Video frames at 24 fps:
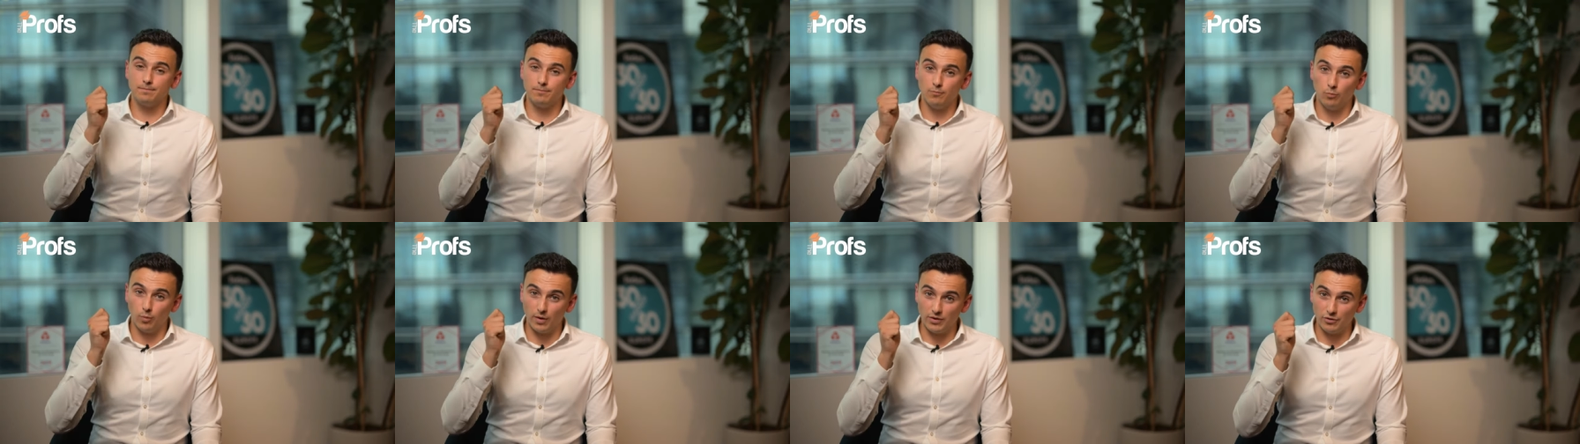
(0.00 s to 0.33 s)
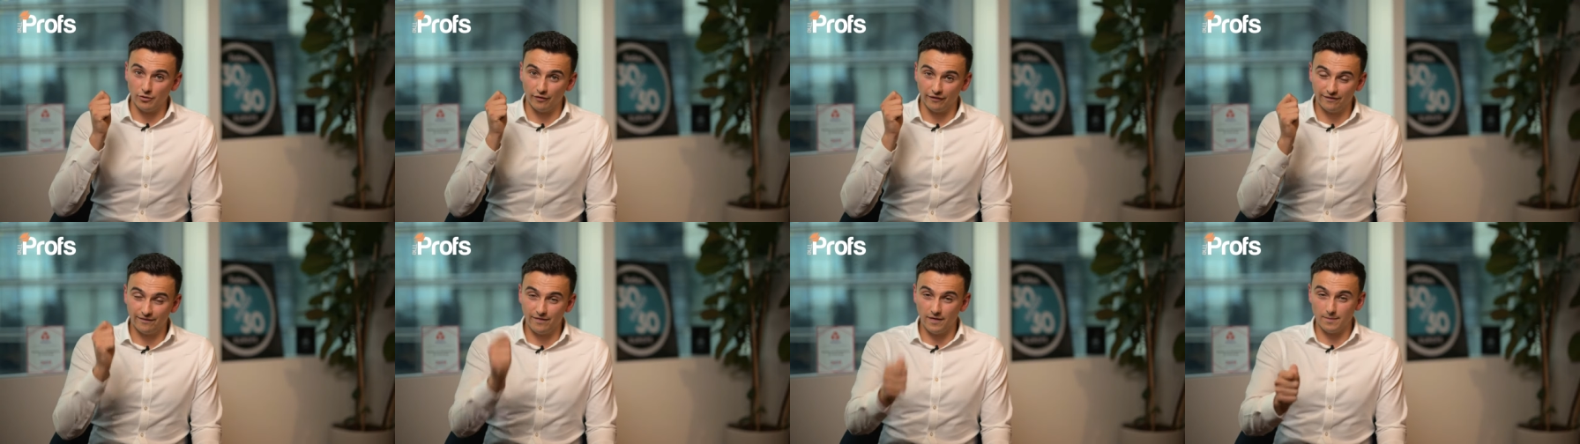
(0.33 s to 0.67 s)
when
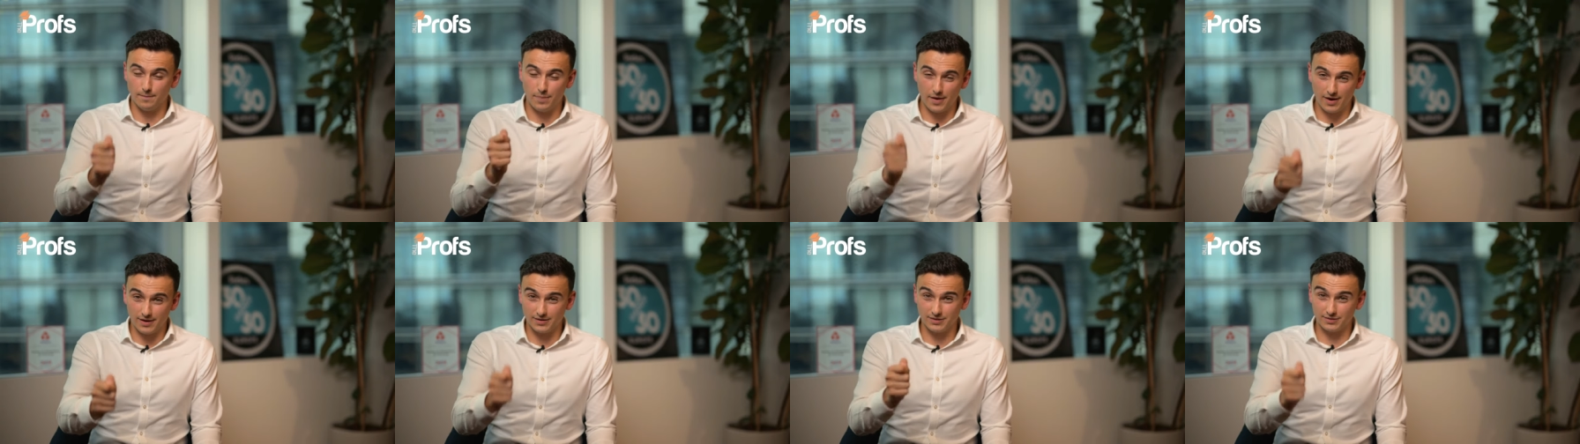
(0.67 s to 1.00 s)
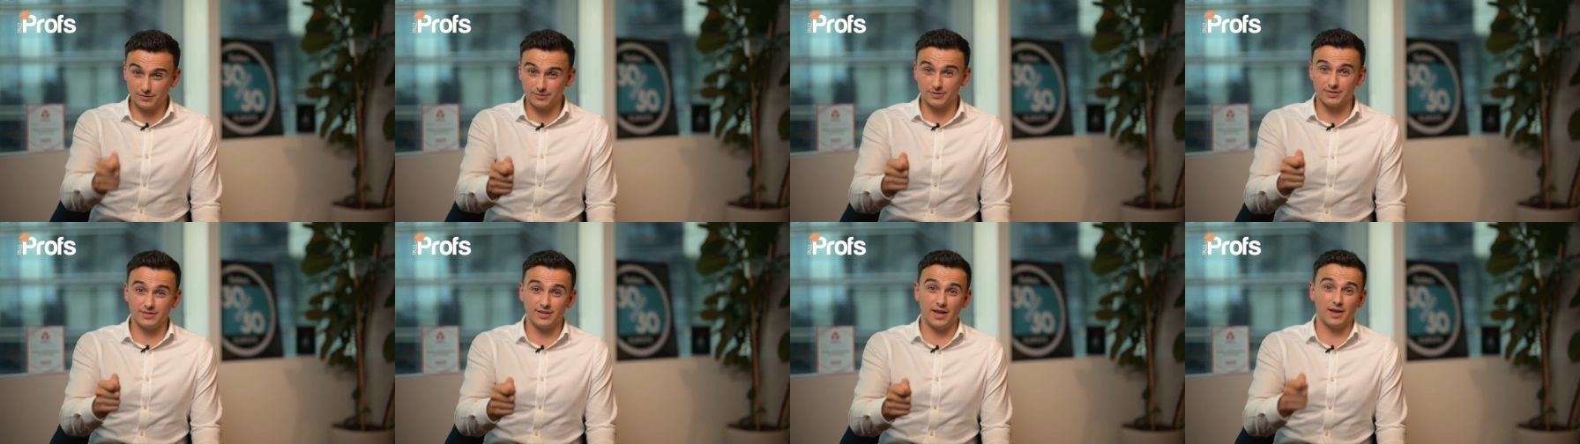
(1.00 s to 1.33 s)
your
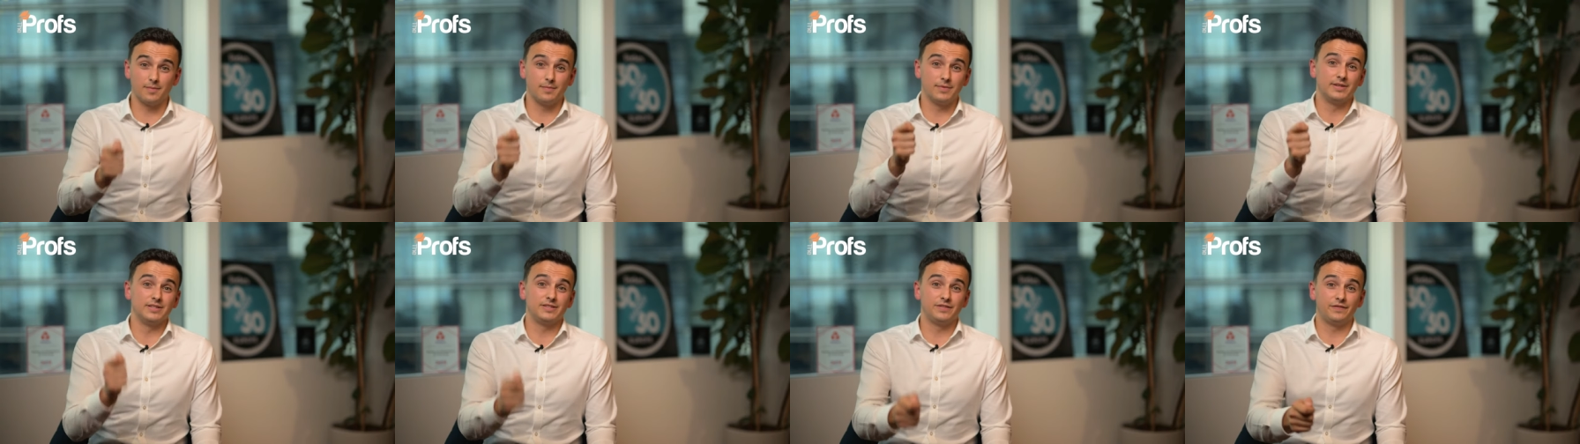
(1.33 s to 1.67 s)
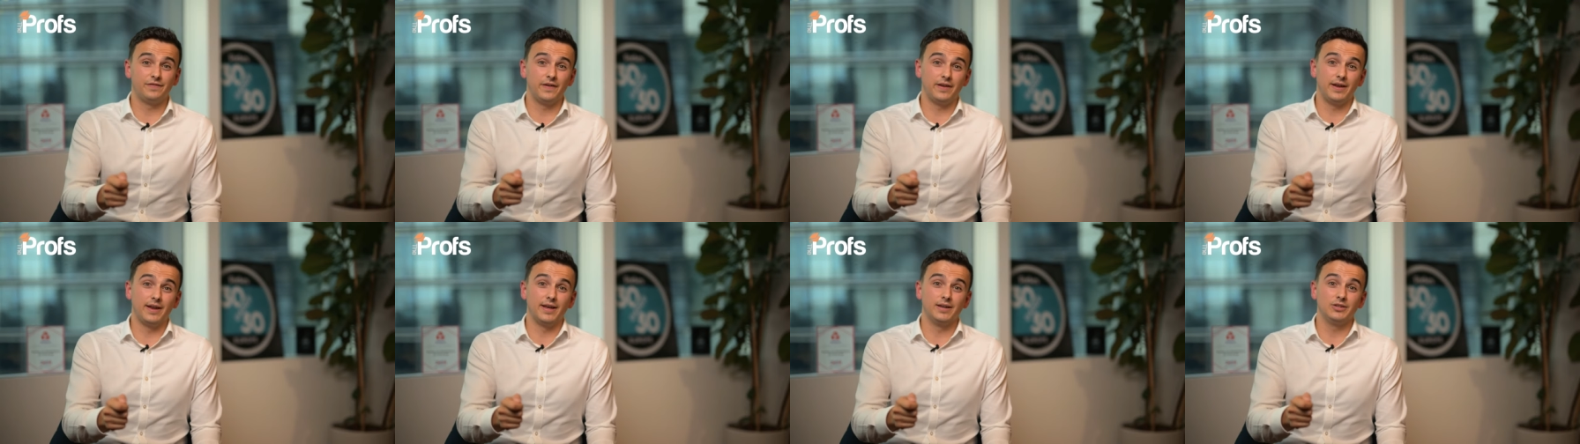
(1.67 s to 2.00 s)
personal statement is
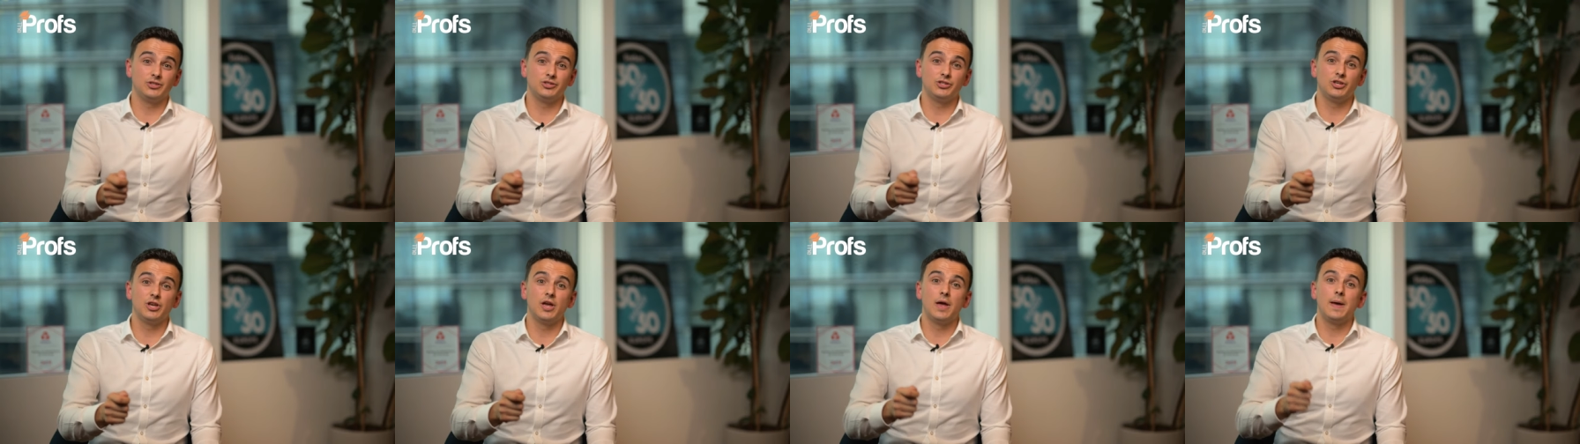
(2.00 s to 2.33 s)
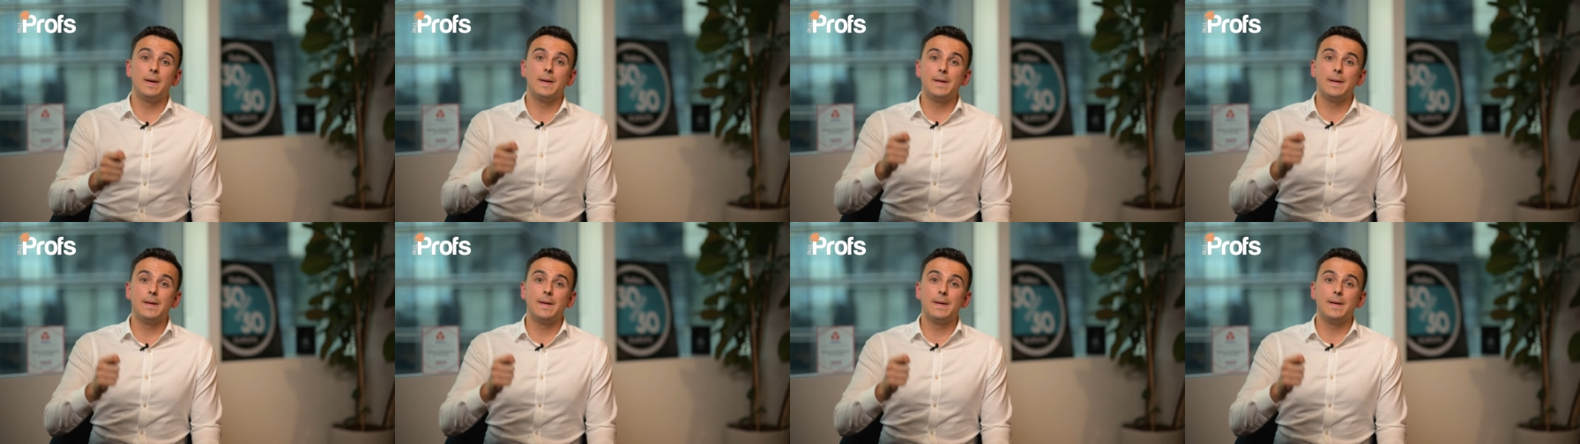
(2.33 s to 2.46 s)
finished,